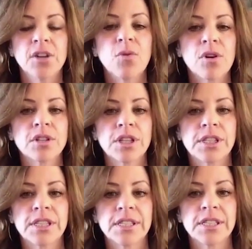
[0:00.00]
in order
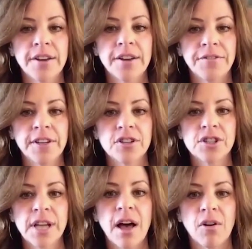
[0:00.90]
to decide for
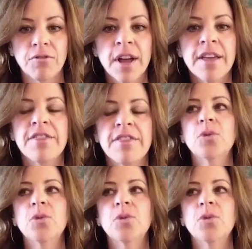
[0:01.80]
yourself